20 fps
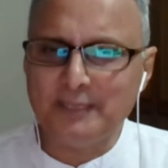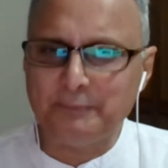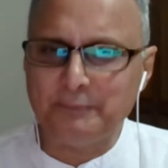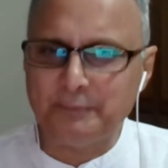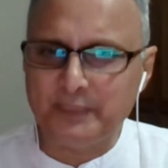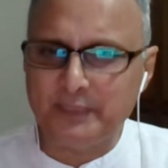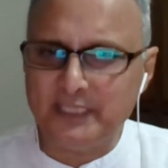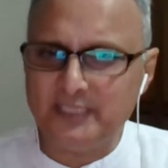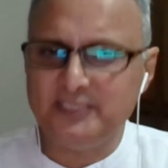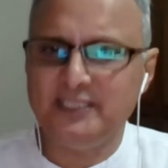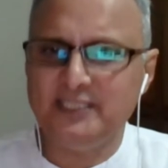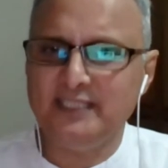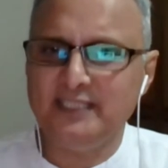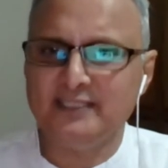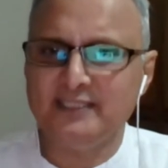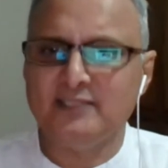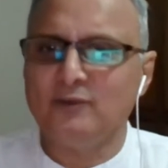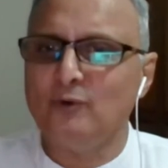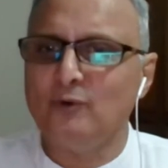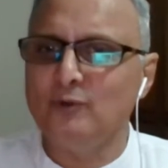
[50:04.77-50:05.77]

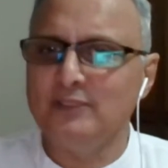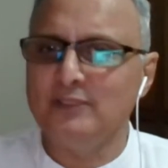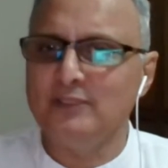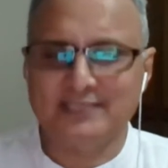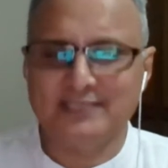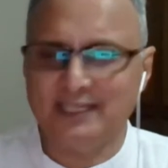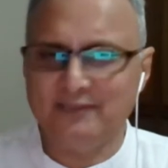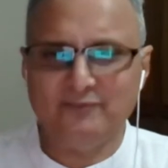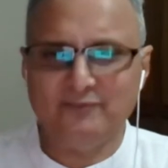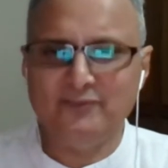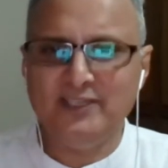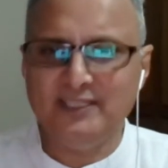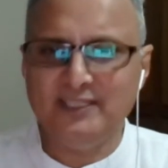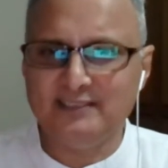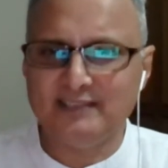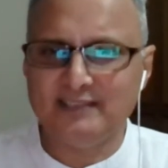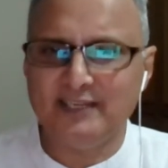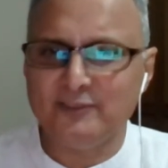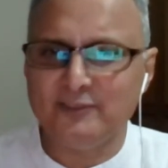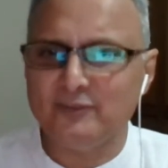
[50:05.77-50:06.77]
appreciated all the time
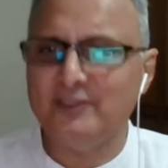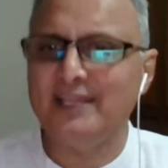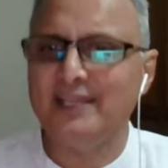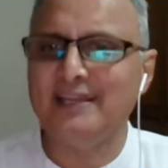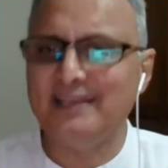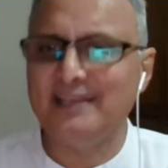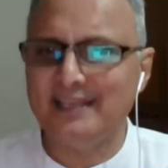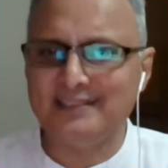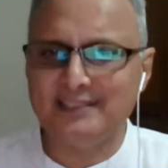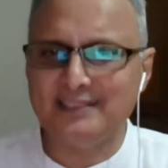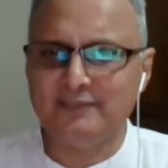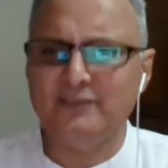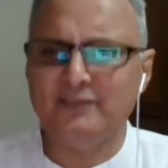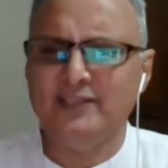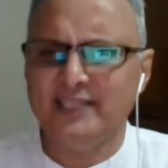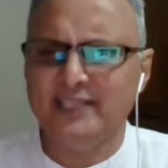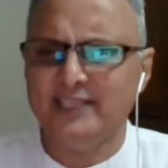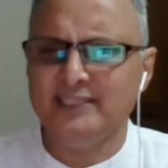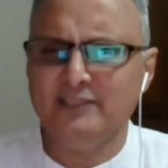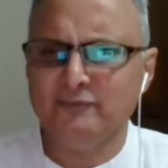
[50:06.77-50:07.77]
we tend to neglect them
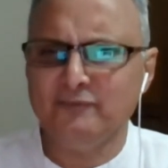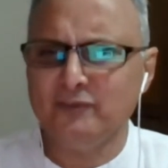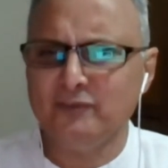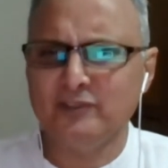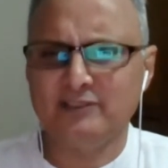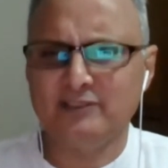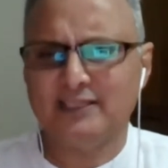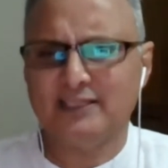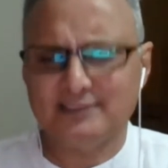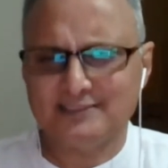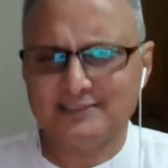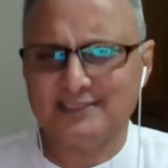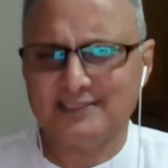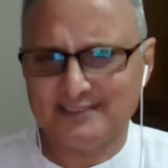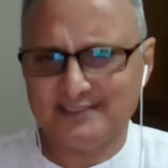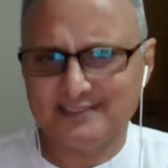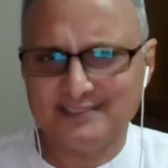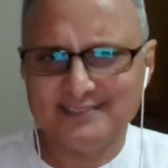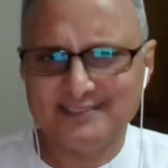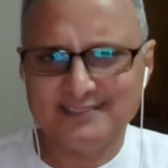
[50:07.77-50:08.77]
we take them for
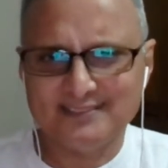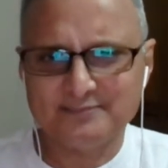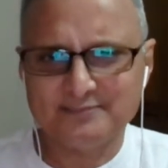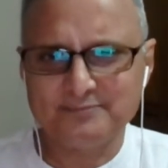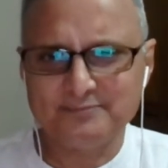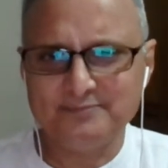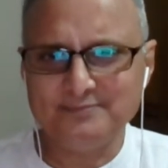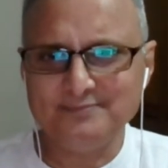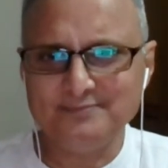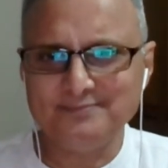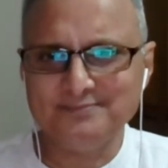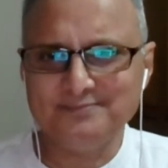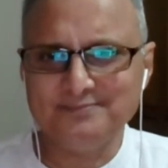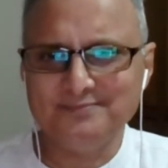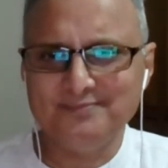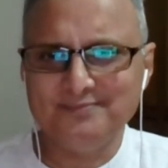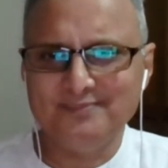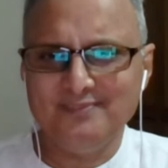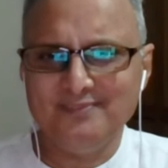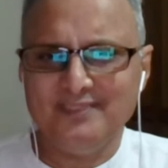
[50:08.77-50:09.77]
granted
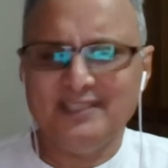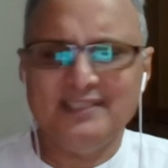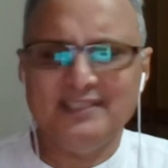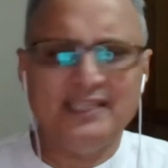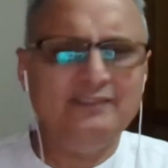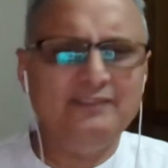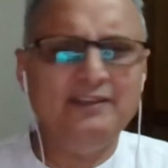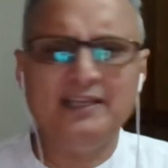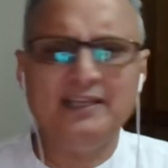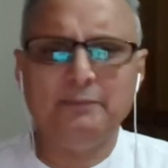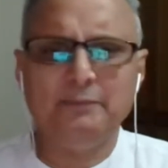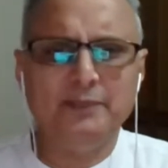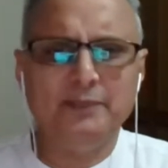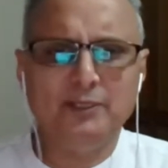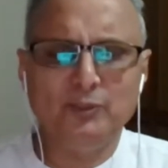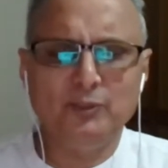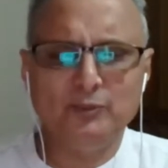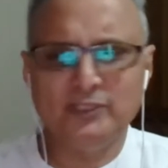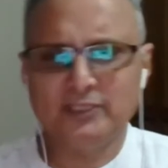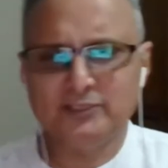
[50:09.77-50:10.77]
that they will come
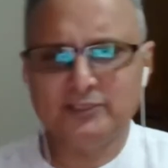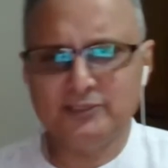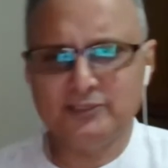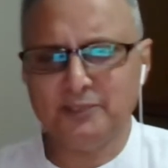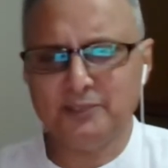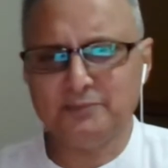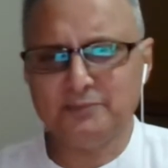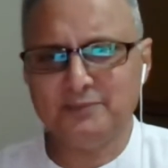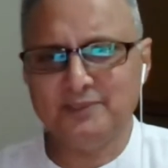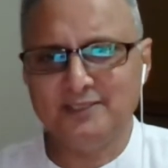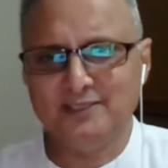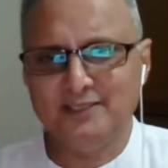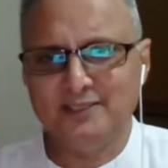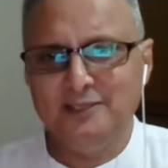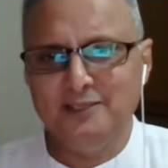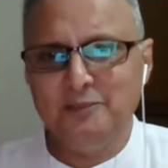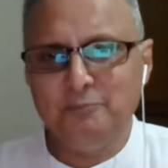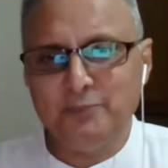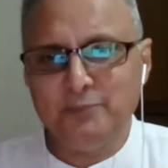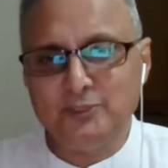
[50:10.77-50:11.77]
and do their job
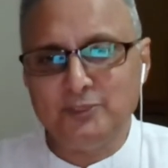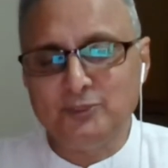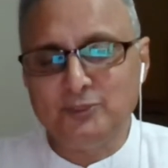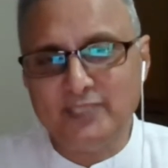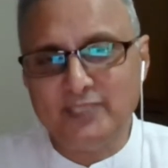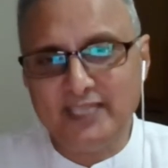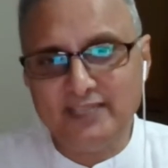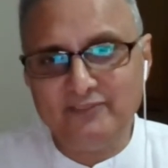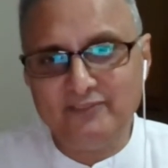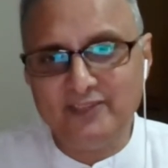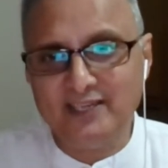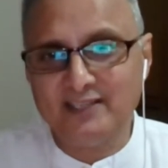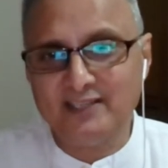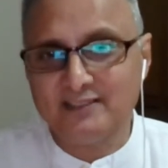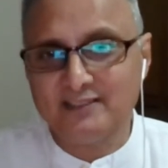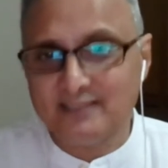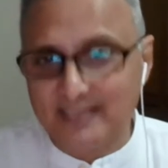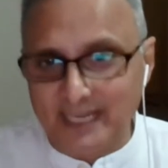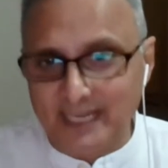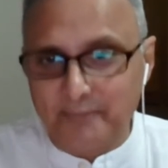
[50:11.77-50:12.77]
but today we
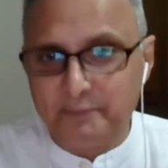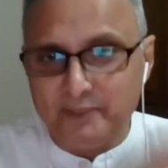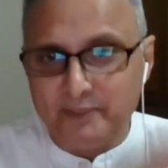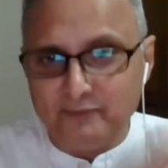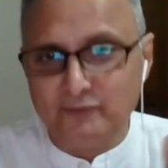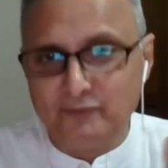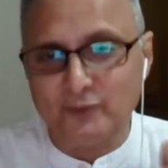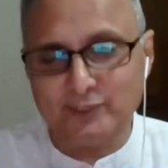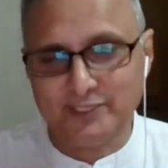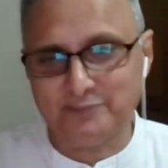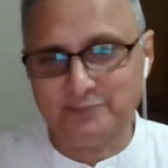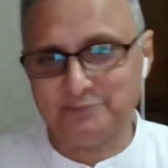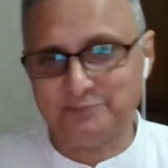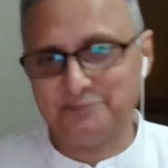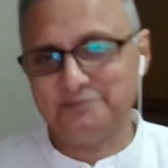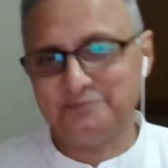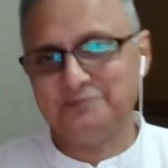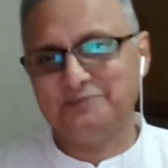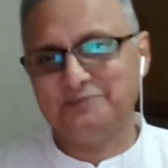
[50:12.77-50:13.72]
are clapping for them